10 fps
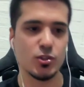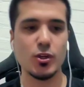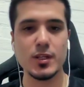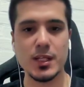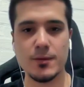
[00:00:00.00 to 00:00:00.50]
You
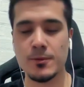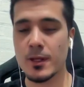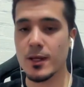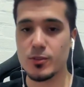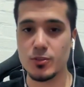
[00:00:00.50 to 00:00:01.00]
don't need
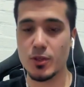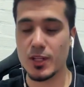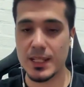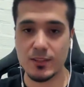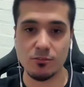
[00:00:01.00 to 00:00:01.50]

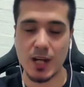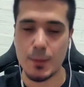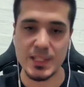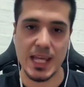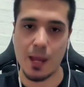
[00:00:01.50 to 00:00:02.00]

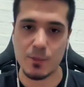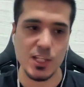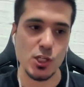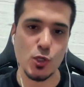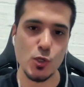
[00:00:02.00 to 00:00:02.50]

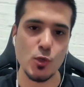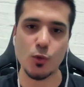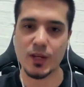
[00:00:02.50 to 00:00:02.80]
RabbitMQ or